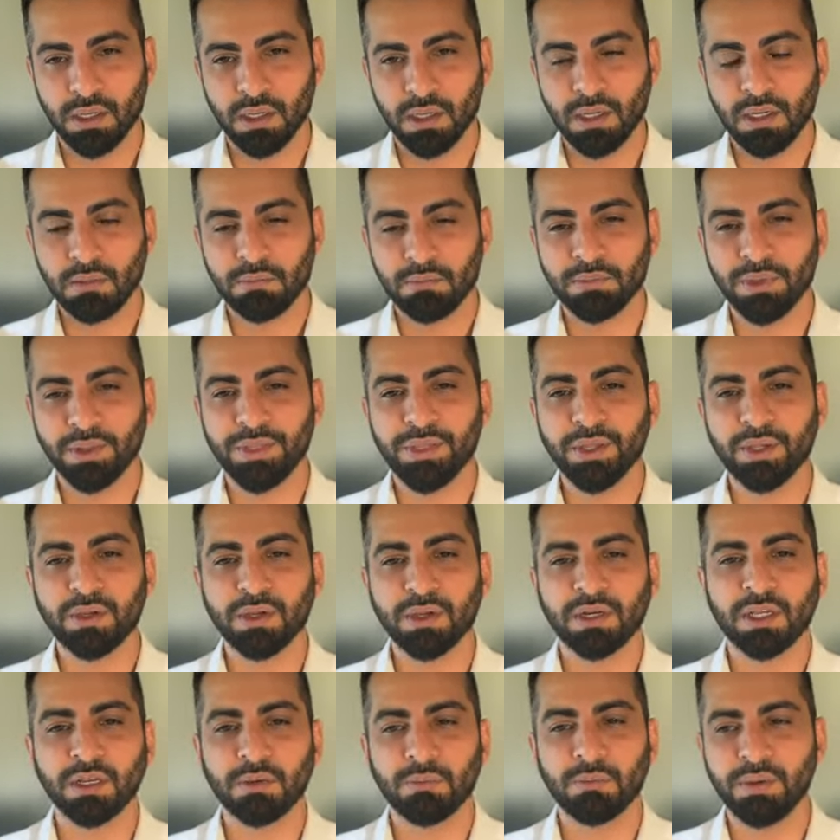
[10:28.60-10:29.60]
But
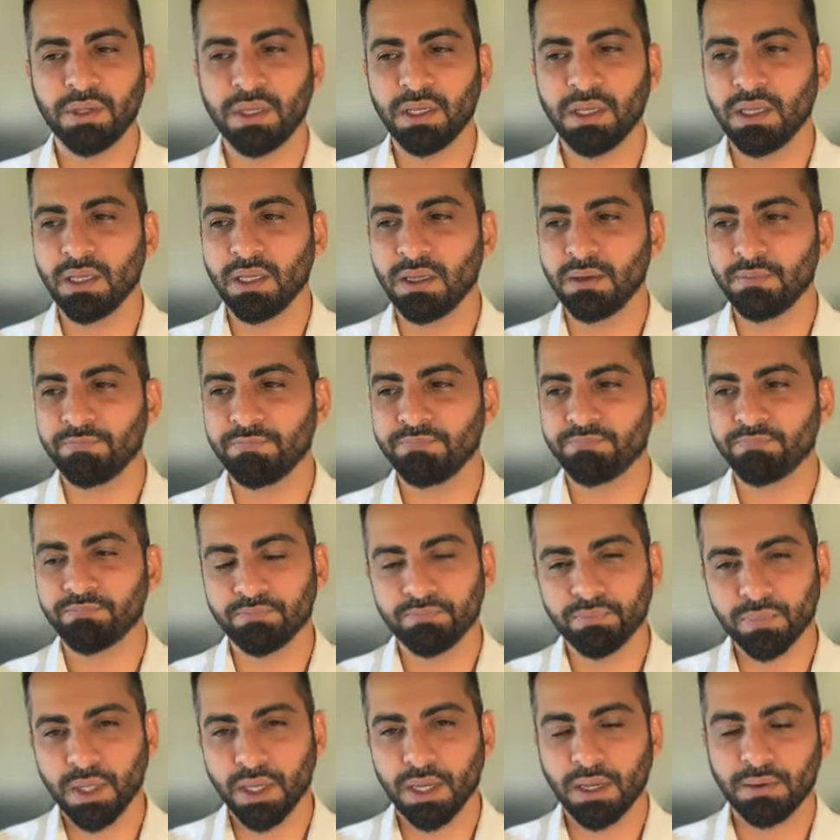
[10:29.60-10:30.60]
dhikr could be,
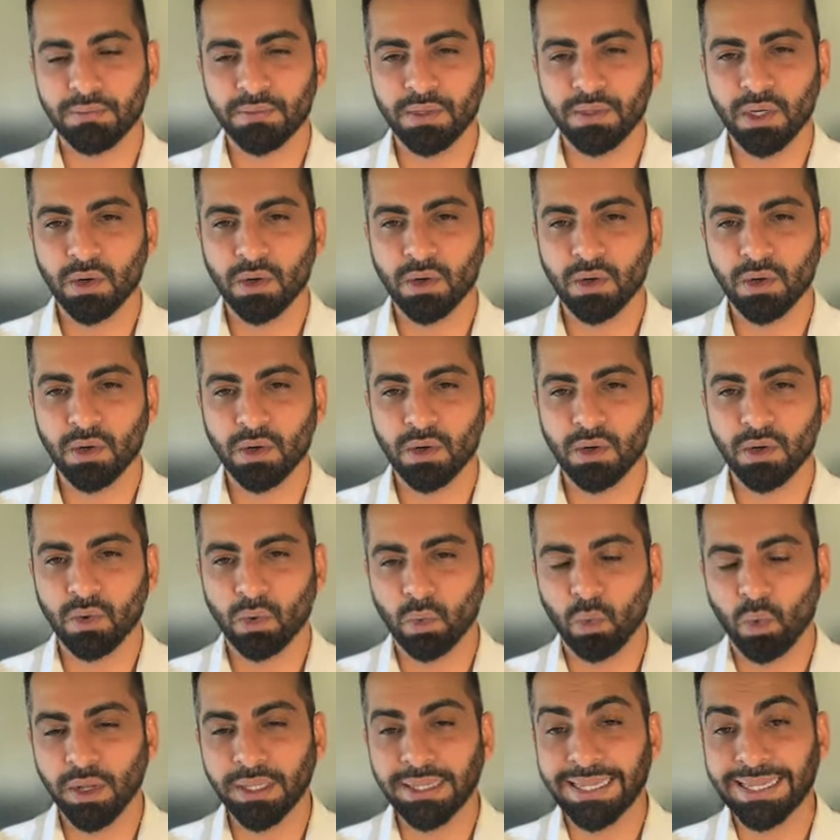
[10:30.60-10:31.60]
you know,
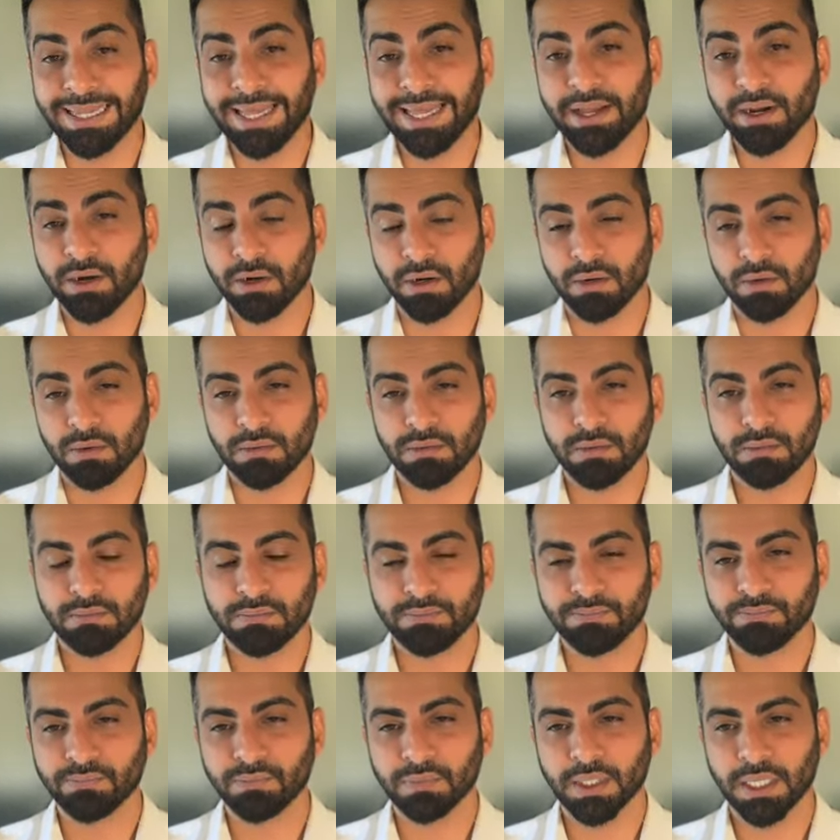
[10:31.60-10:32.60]
one letter,
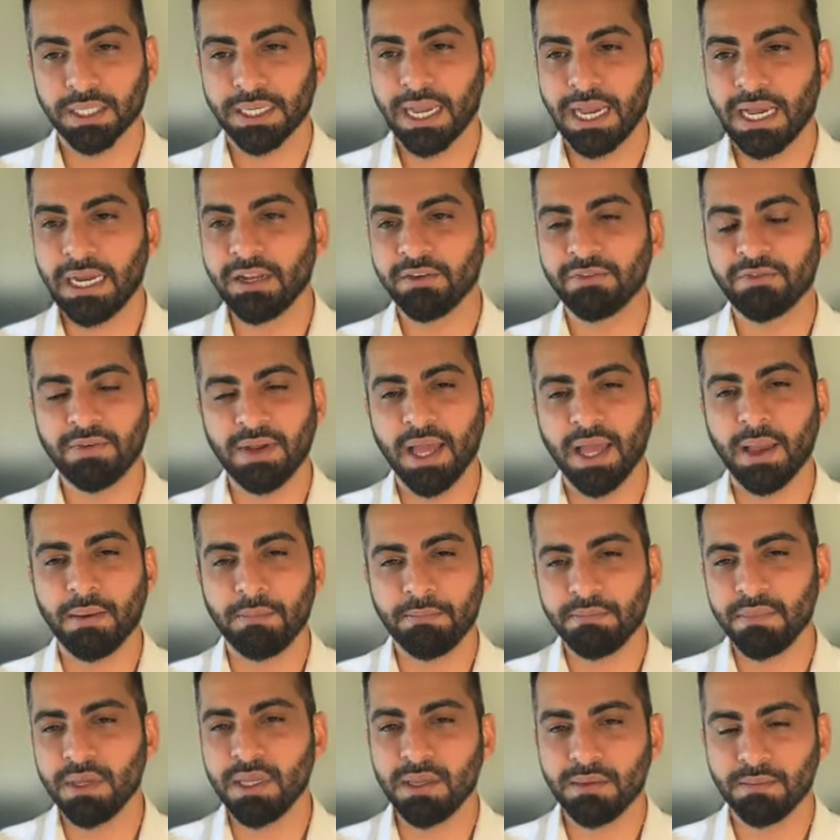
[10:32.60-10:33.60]
like alif, lam,
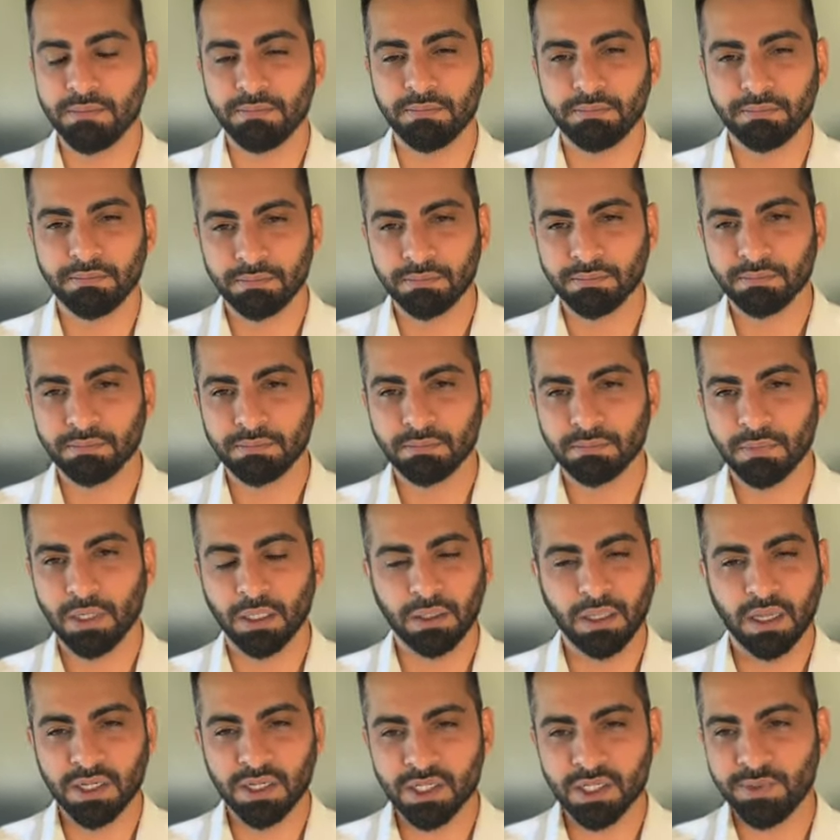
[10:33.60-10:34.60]
mim. Allah
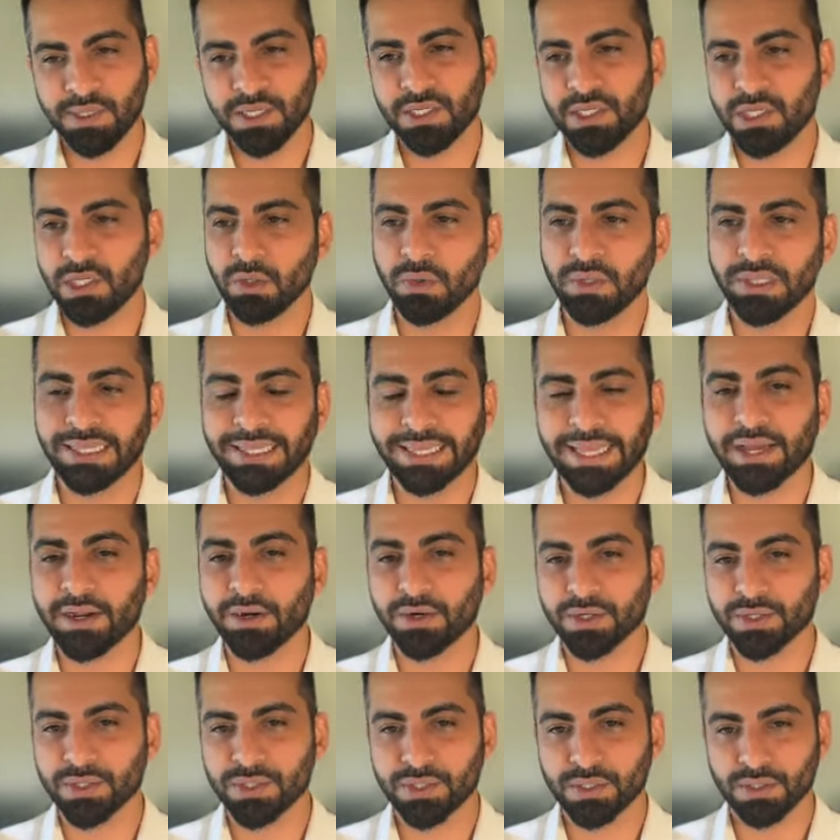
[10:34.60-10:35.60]
speaks to you in
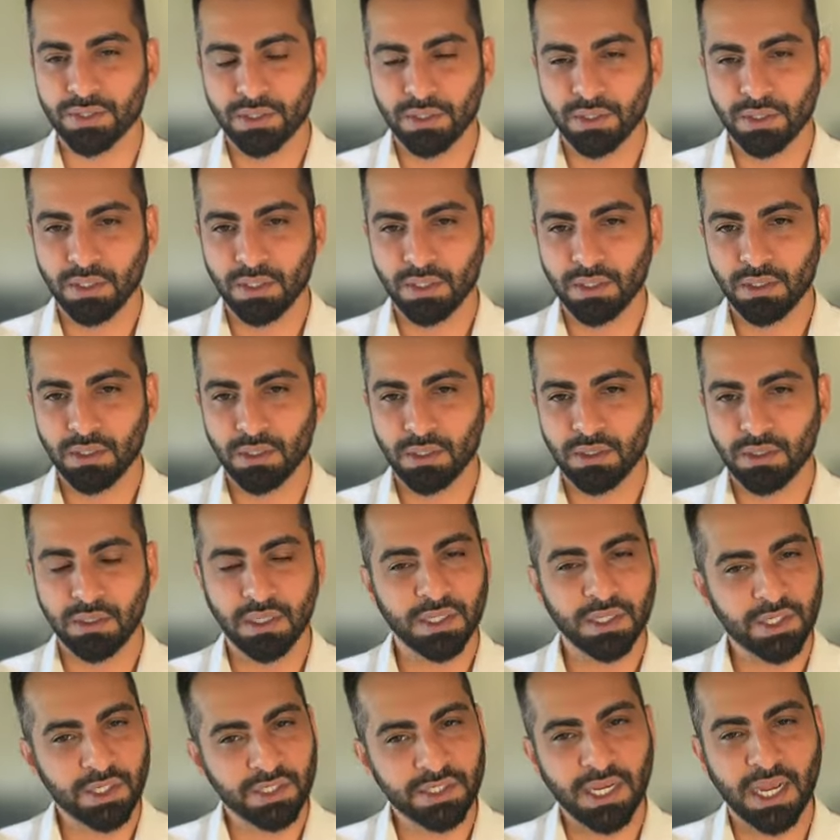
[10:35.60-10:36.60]
letters,
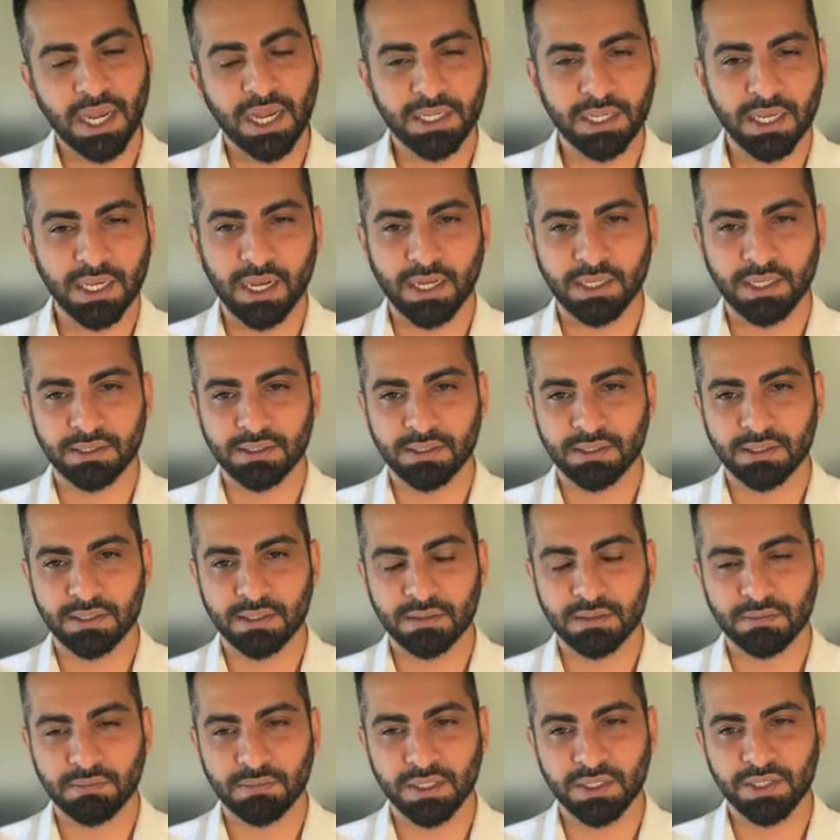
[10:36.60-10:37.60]
not just ayat,
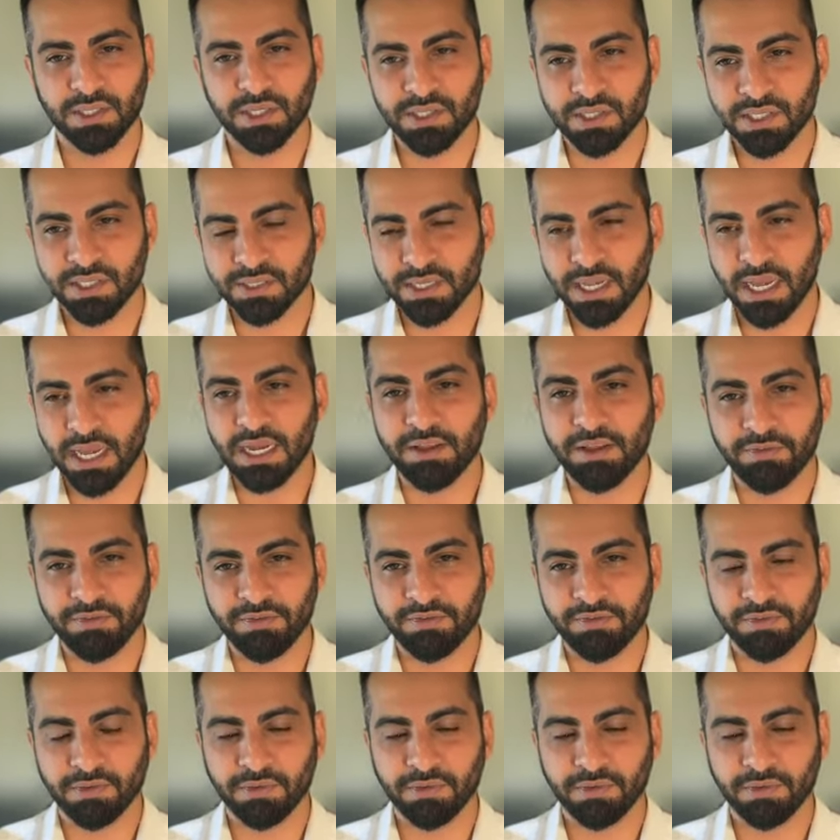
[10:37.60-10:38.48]
but just says alif